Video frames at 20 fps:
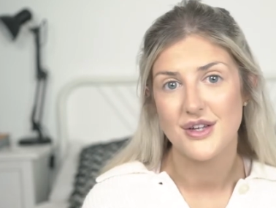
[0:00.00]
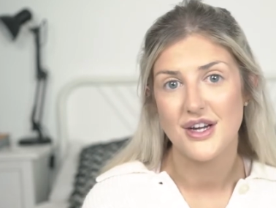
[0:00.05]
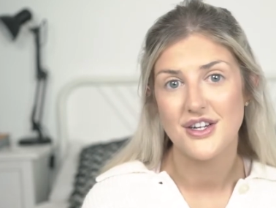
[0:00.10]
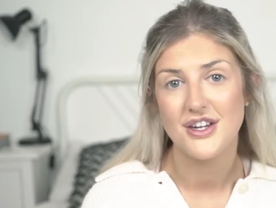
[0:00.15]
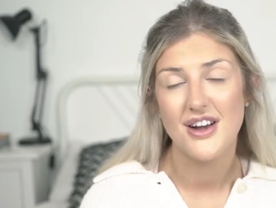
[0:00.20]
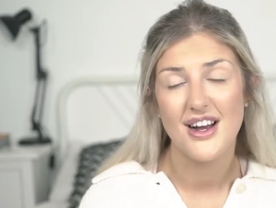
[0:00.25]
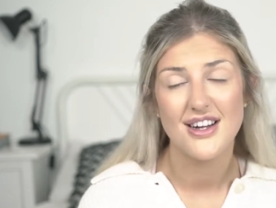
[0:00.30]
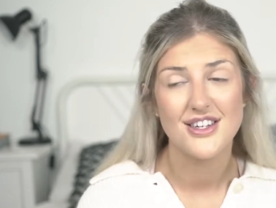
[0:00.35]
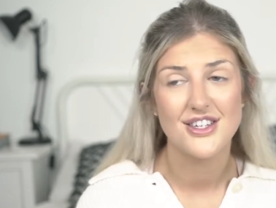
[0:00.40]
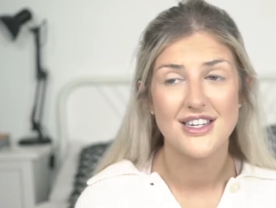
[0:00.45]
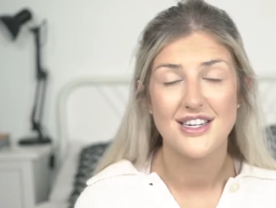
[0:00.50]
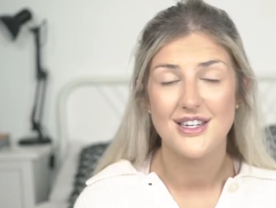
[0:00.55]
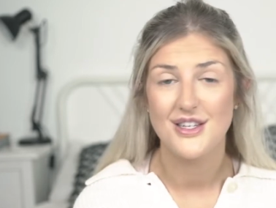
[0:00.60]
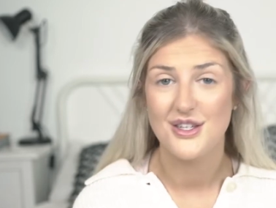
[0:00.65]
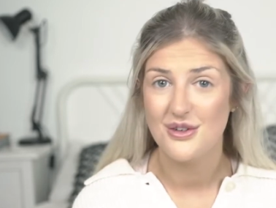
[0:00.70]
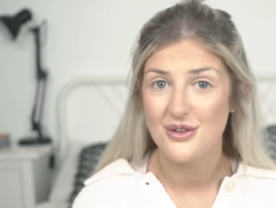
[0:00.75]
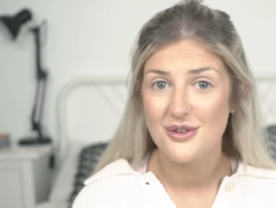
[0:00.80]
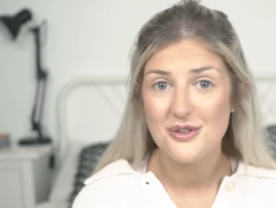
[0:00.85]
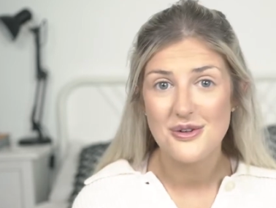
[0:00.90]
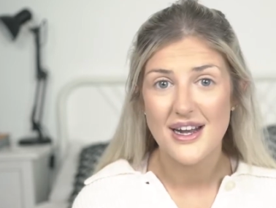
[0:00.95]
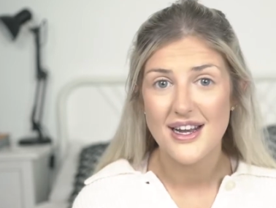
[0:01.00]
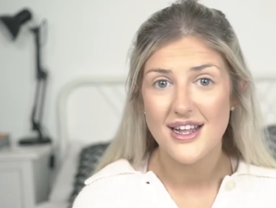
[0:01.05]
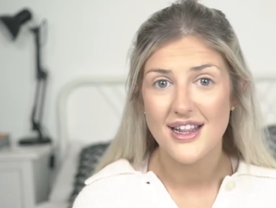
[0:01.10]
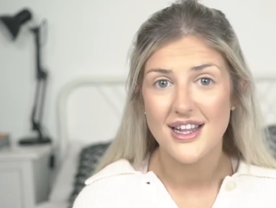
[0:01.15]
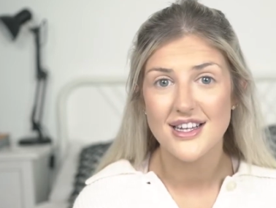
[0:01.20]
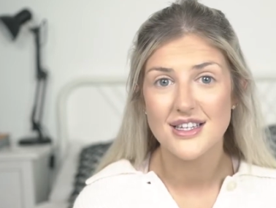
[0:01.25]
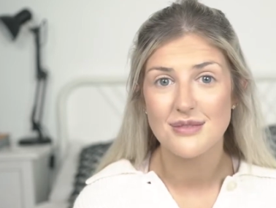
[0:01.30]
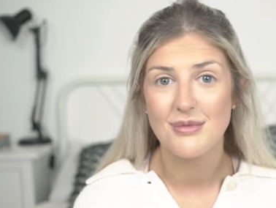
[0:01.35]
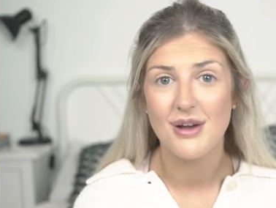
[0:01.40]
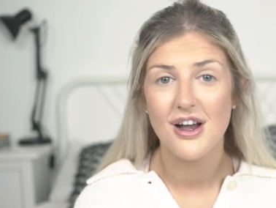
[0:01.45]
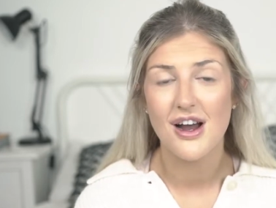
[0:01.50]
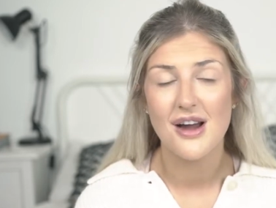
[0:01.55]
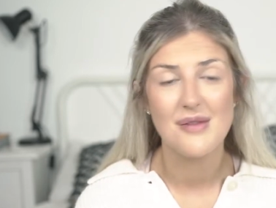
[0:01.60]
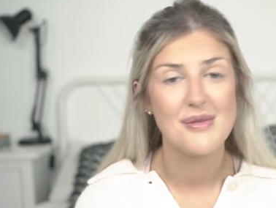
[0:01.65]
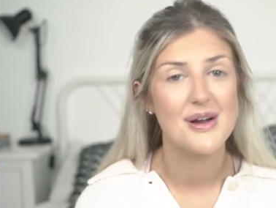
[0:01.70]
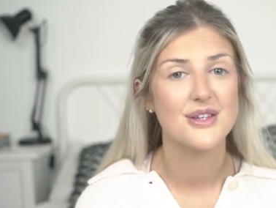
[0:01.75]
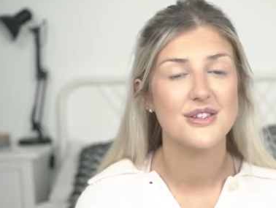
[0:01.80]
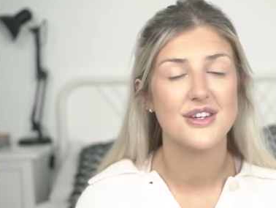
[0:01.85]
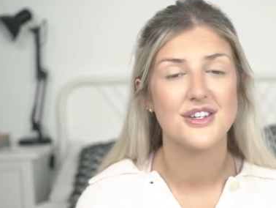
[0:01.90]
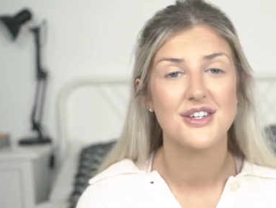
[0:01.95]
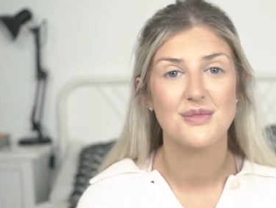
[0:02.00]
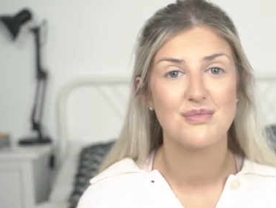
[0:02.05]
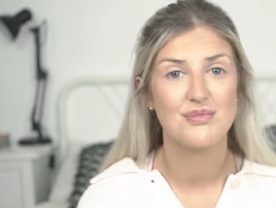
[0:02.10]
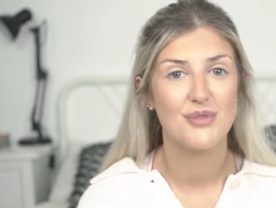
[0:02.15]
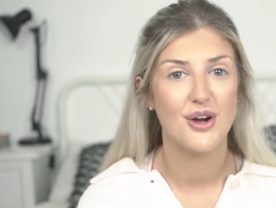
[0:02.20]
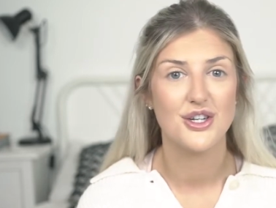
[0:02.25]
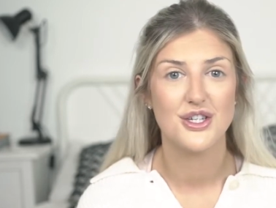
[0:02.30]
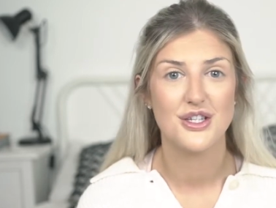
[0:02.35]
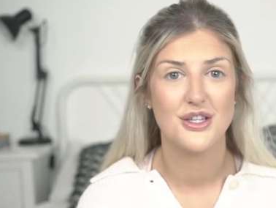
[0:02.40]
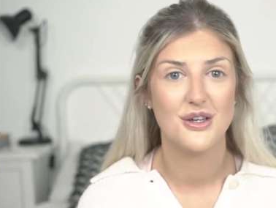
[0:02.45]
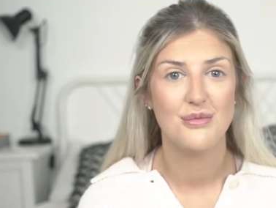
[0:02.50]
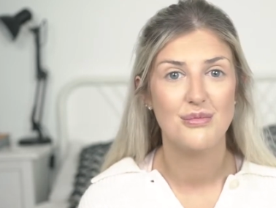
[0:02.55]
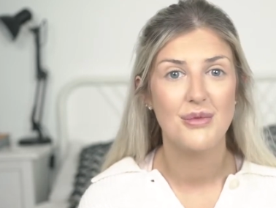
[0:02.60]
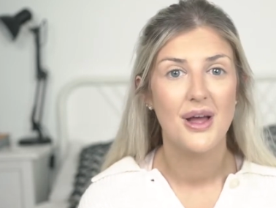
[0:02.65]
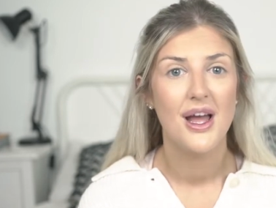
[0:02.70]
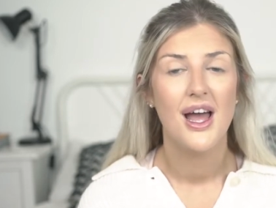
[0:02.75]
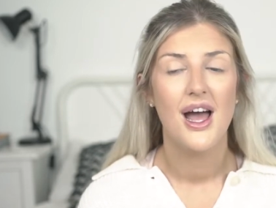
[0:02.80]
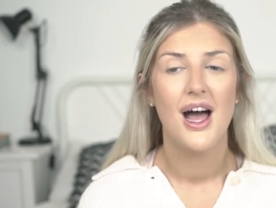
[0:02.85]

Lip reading: I don't actually do anything to my eyebrows, I just brush them